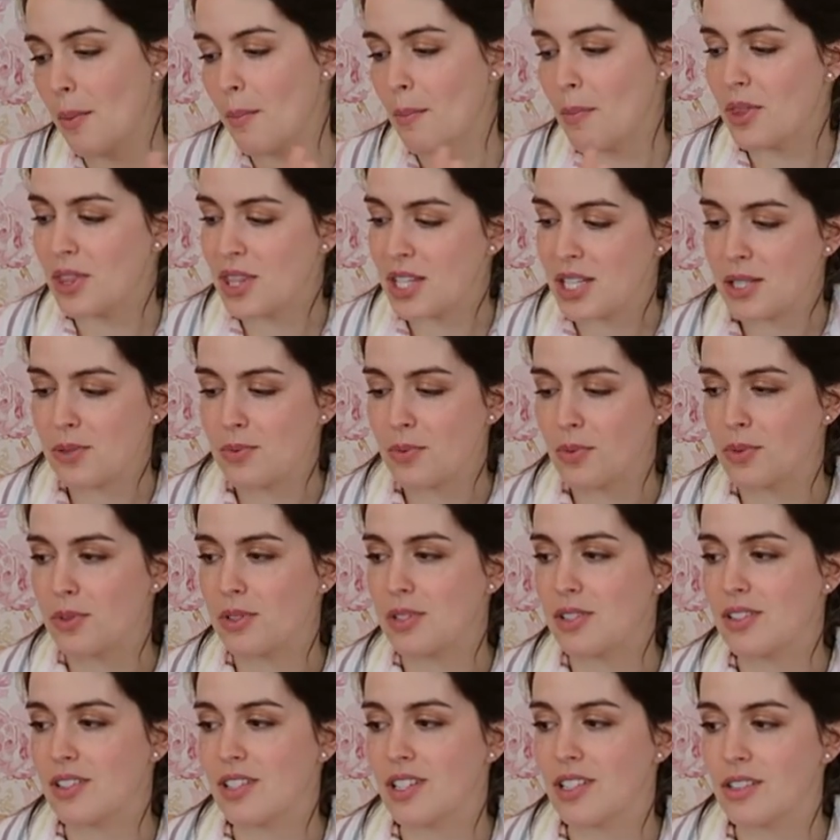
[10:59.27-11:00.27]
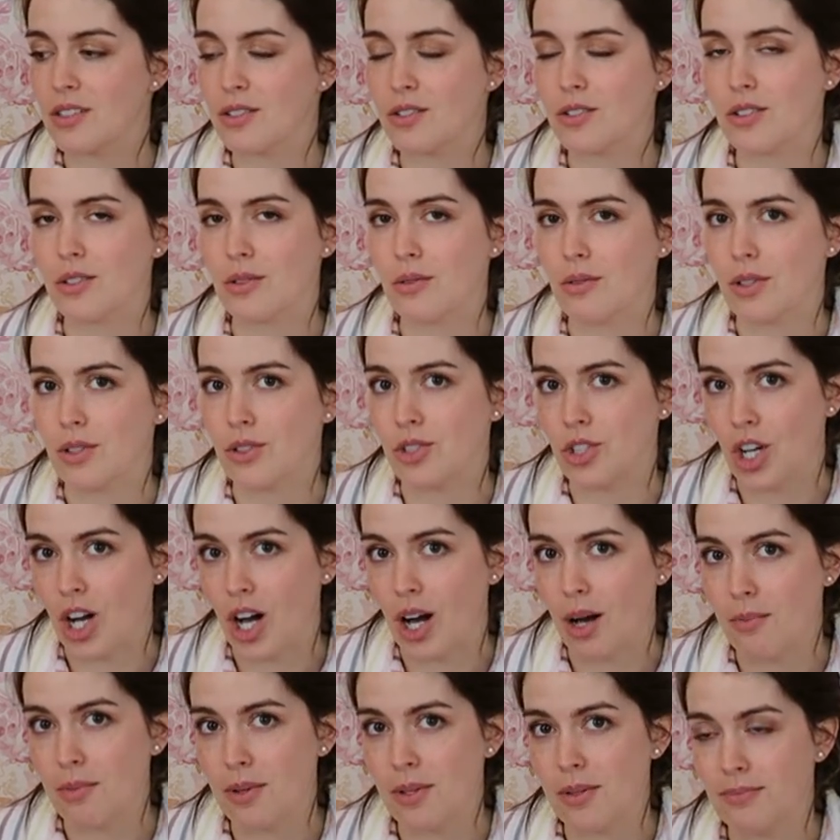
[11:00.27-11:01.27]
but this will still do the
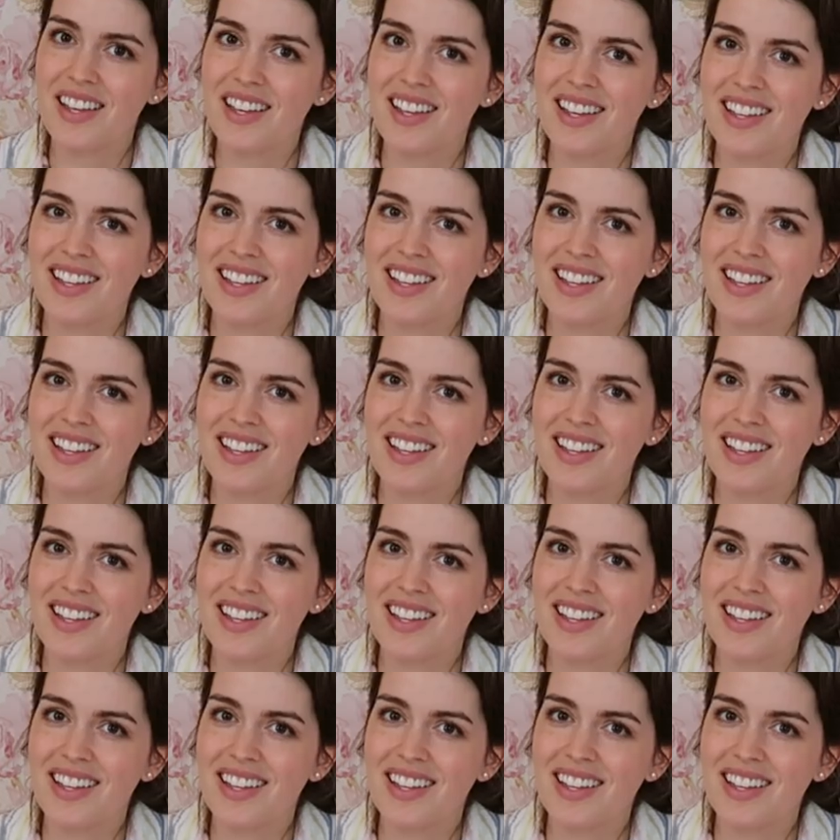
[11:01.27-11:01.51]
job.